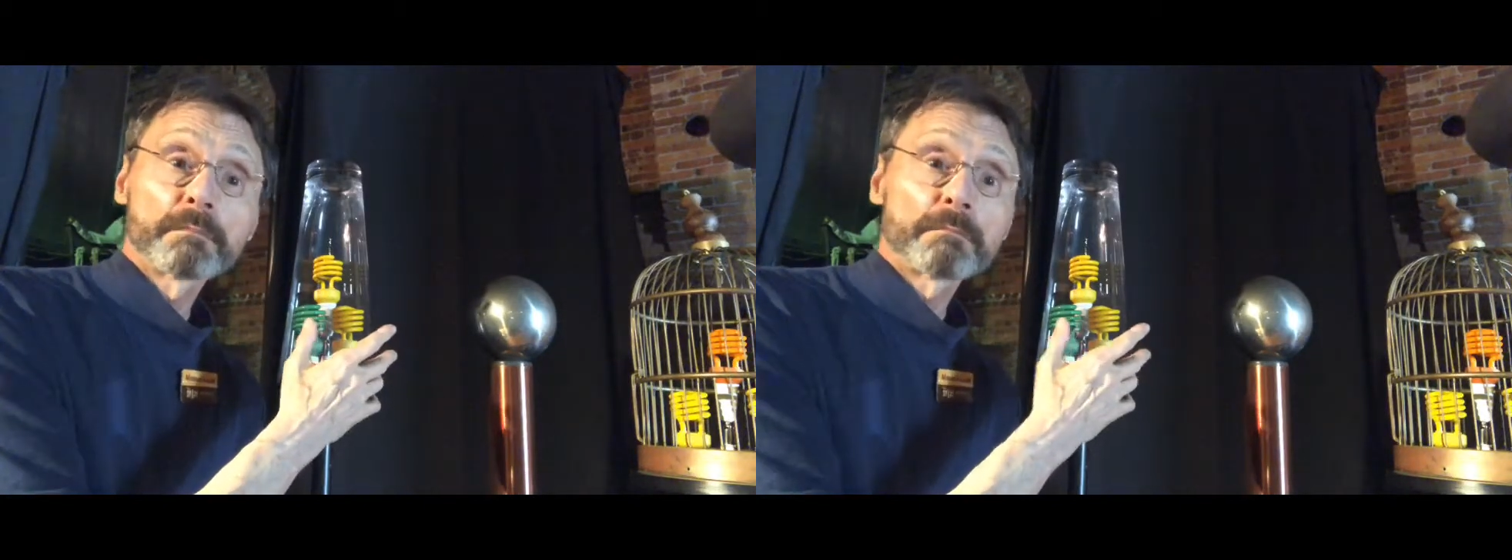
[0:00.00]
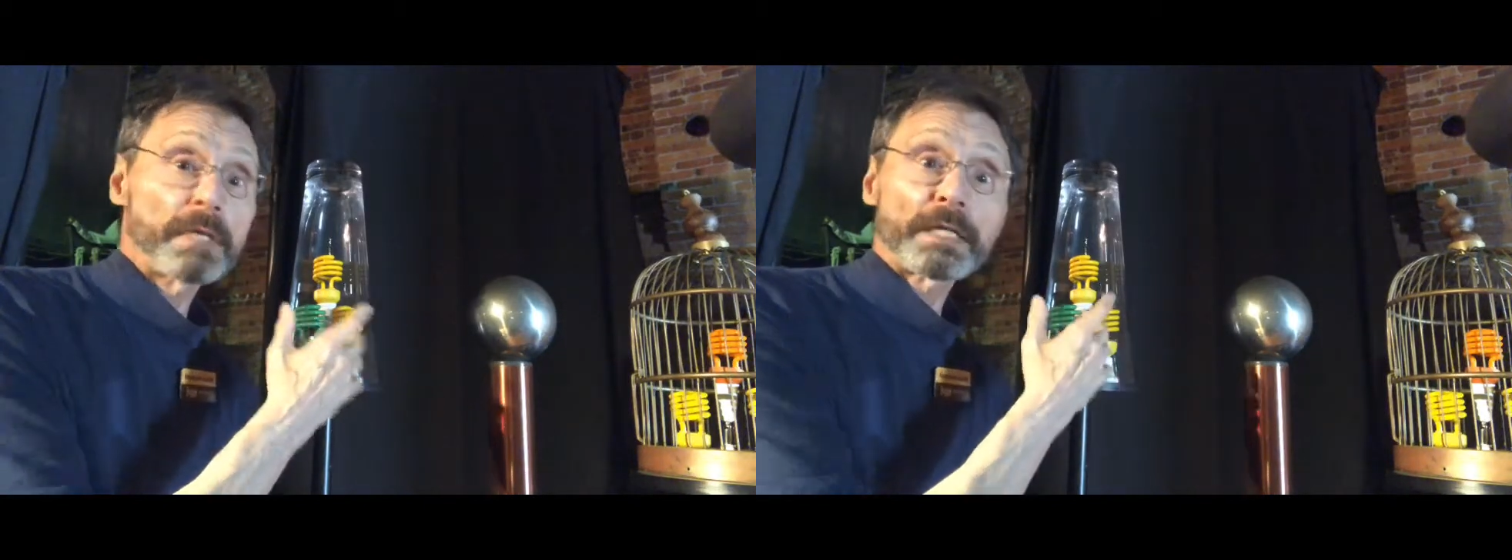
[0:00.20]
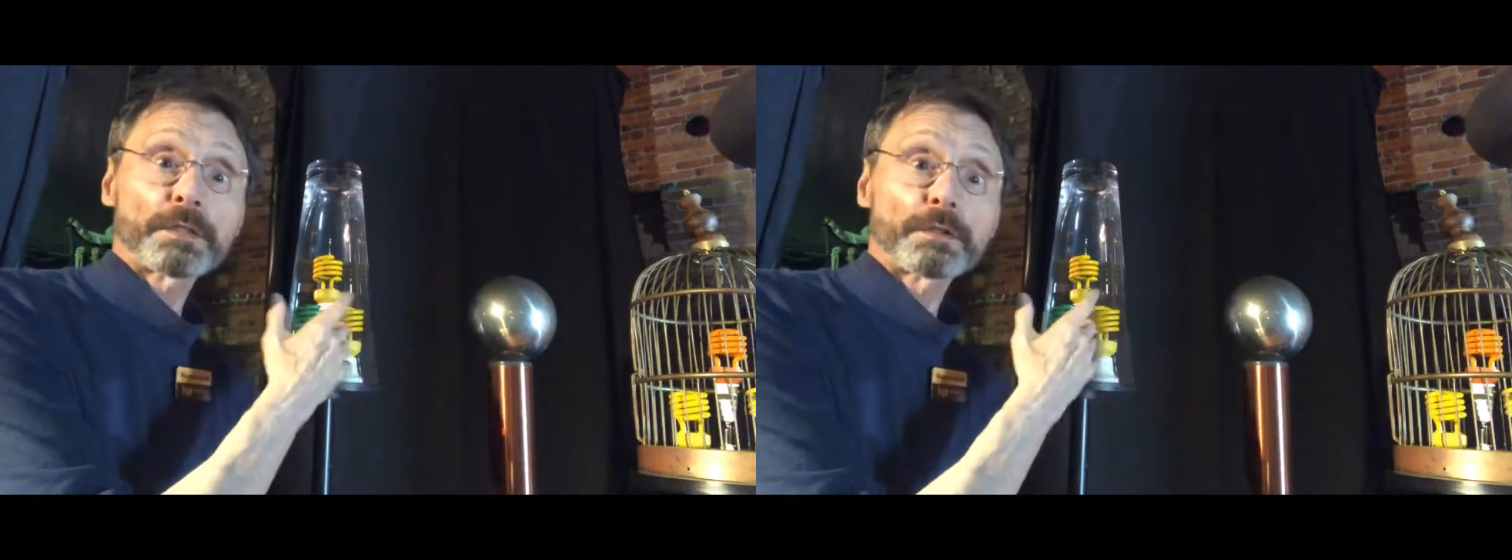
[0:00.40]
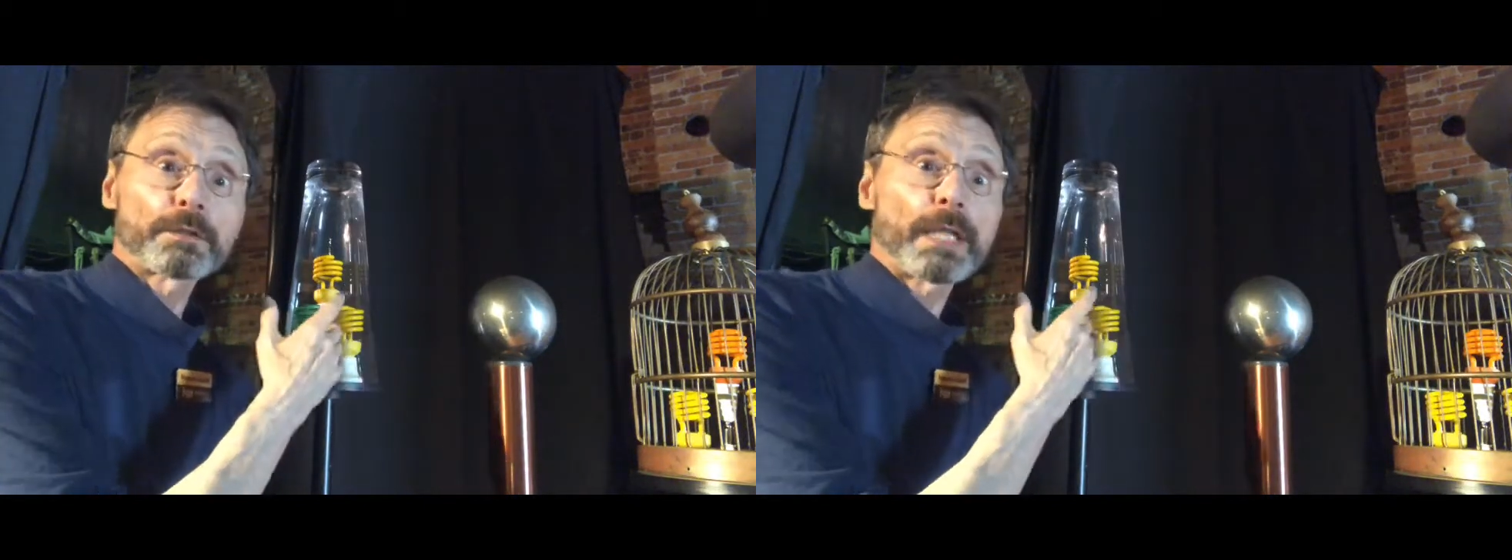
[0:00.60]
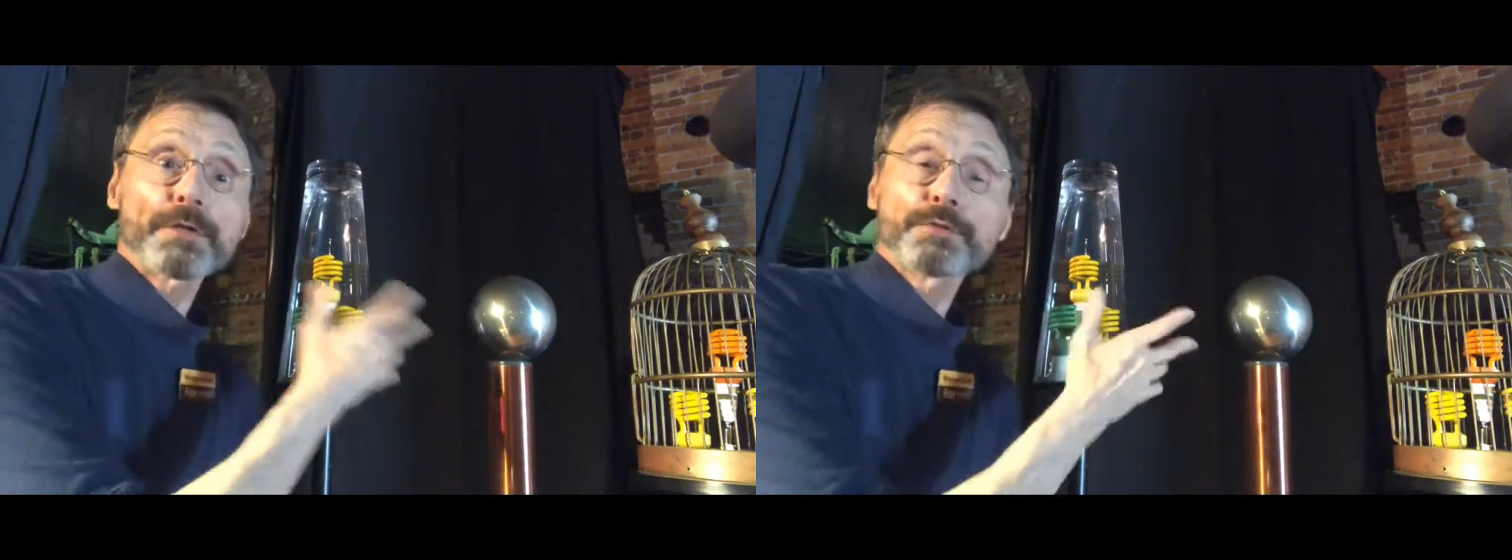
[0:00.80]
like the
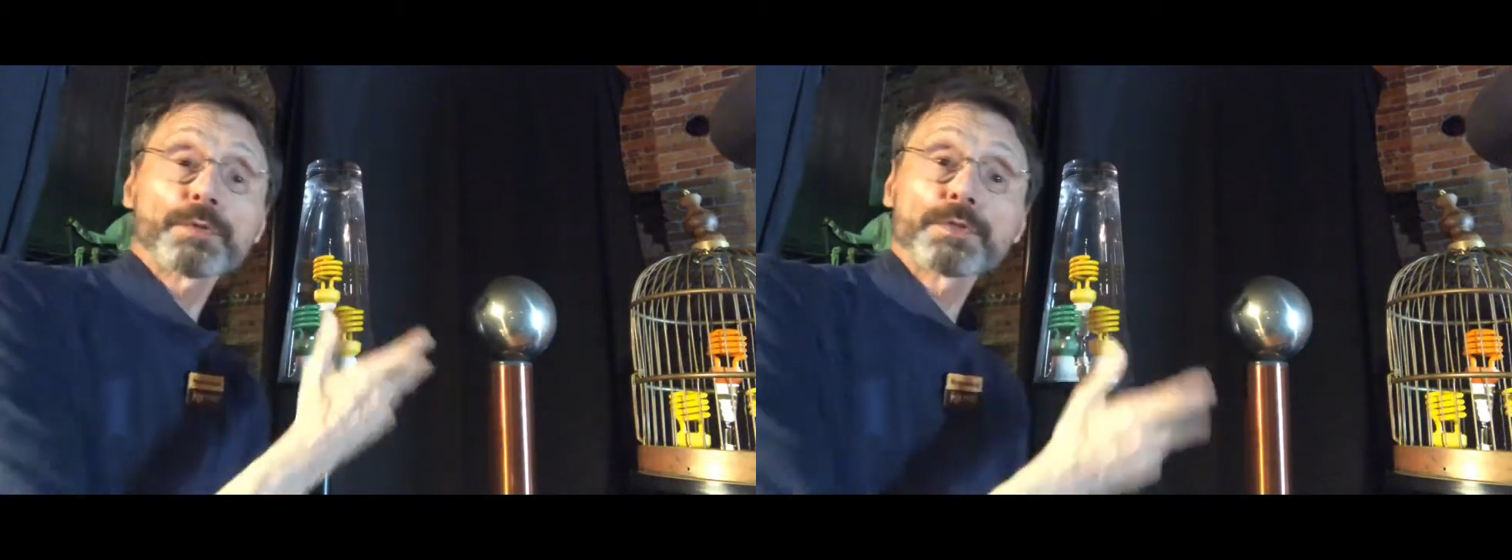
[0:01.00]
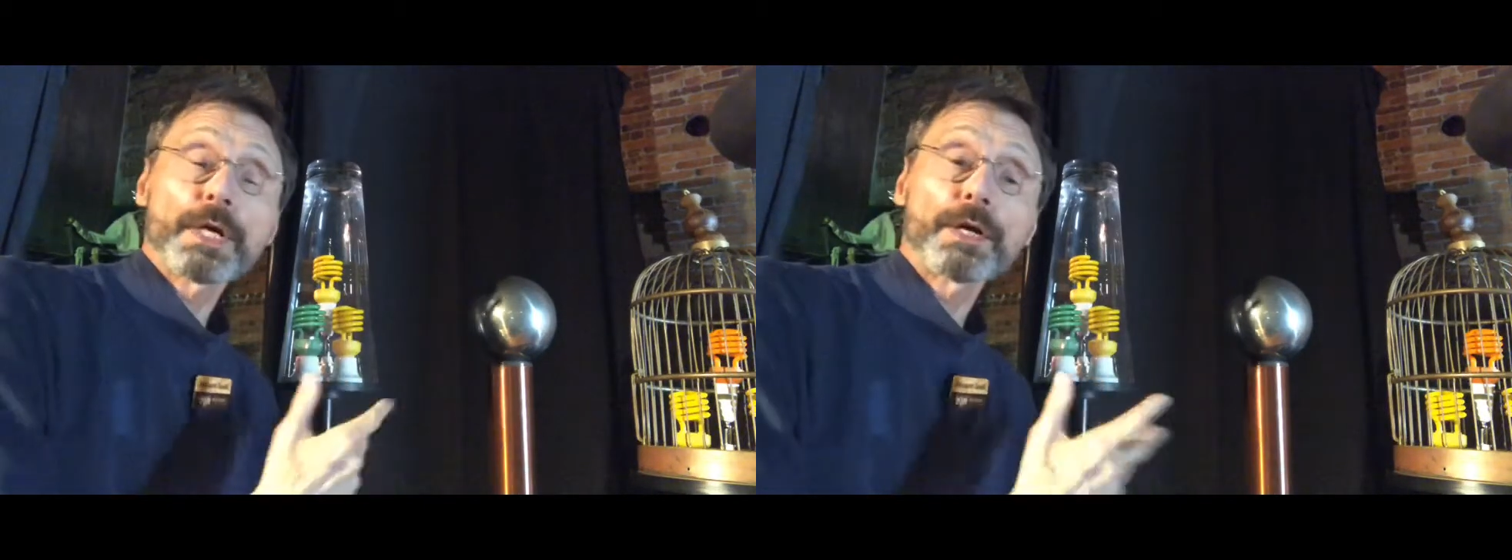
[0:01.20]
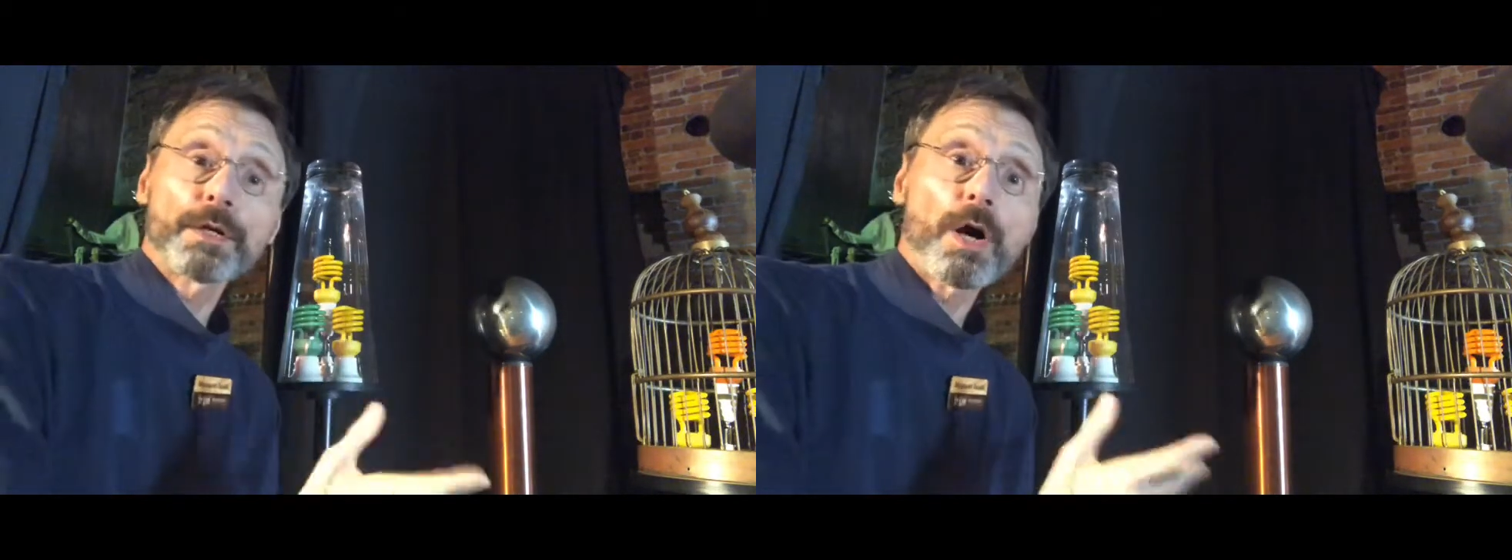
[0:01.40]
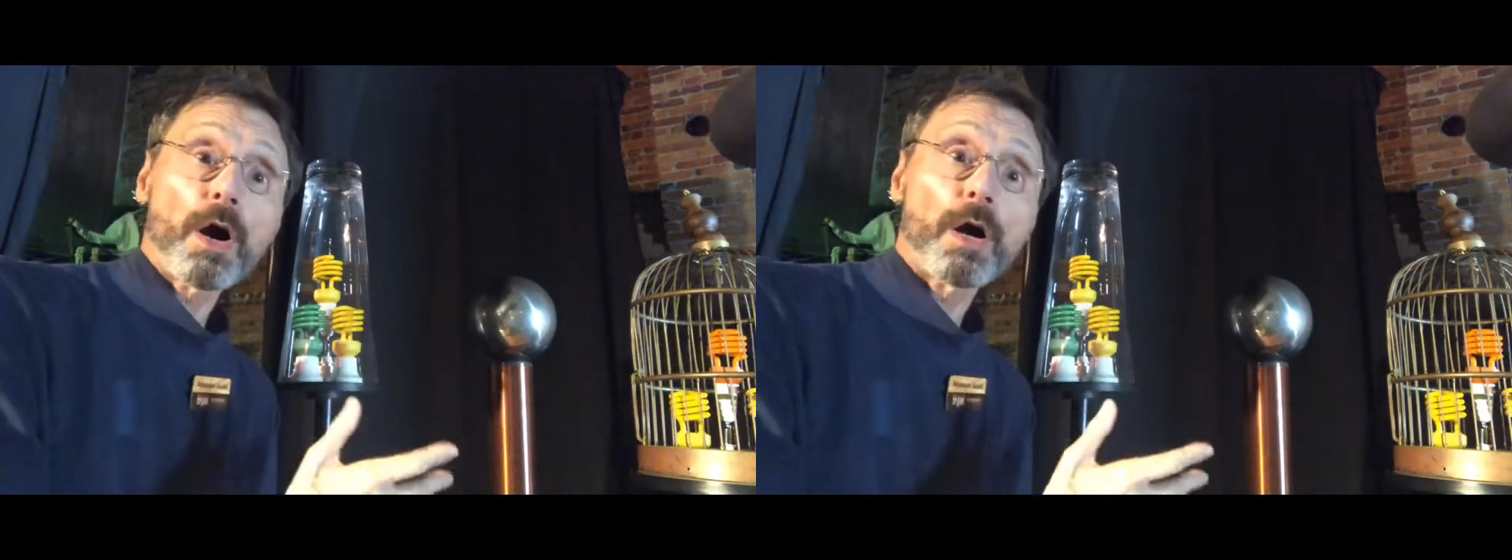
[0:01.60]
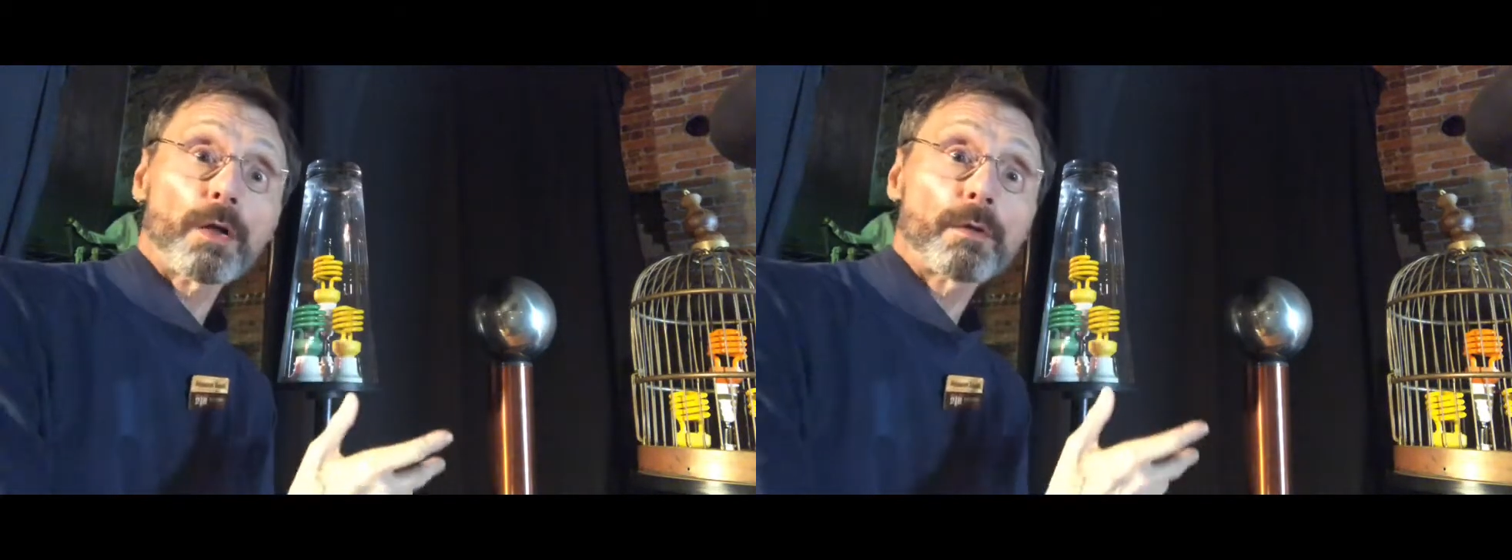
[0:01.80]
glass wasn't there at
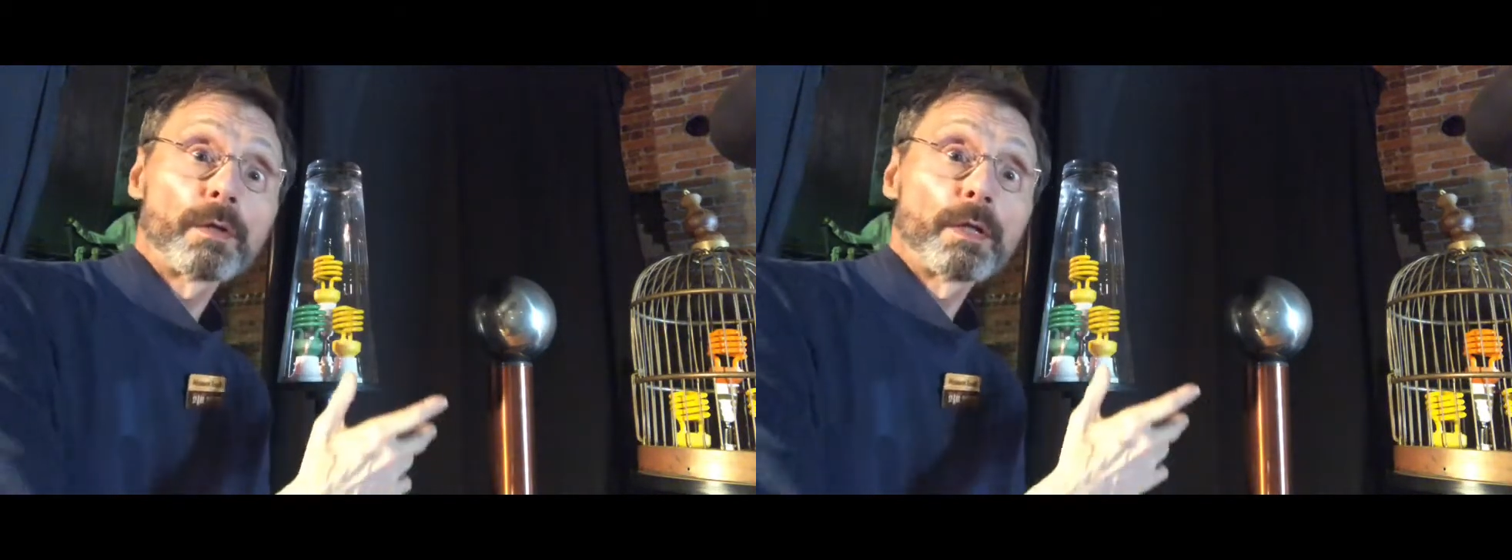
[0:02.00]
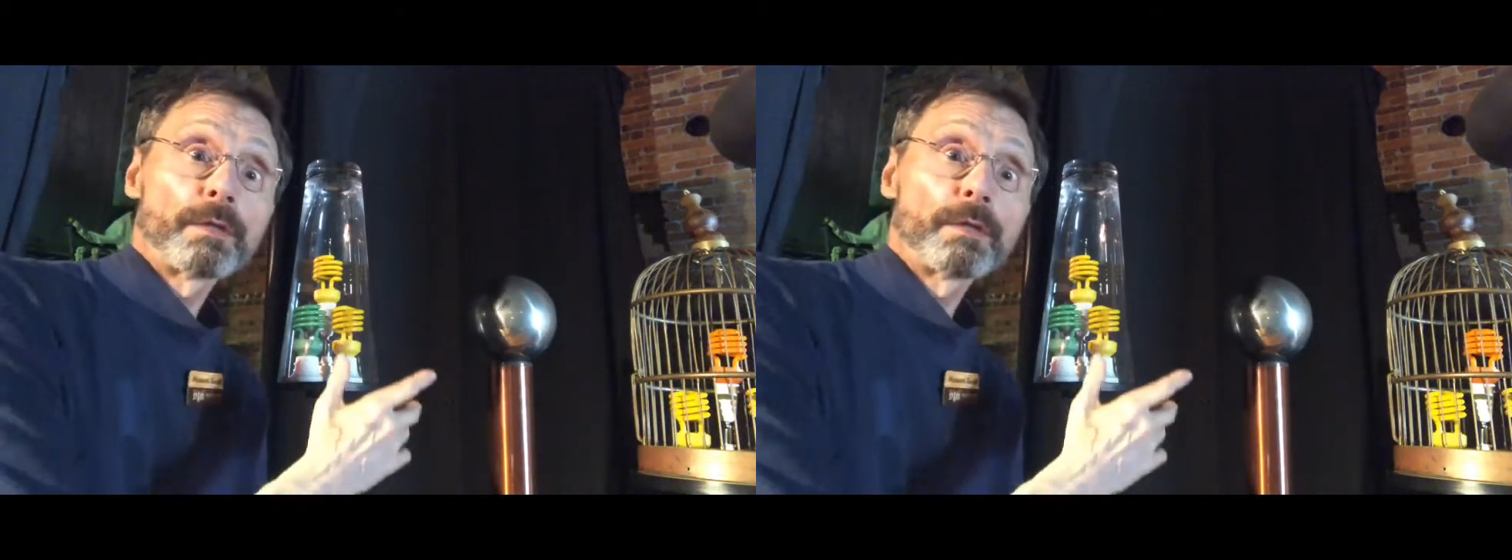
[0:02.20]
all.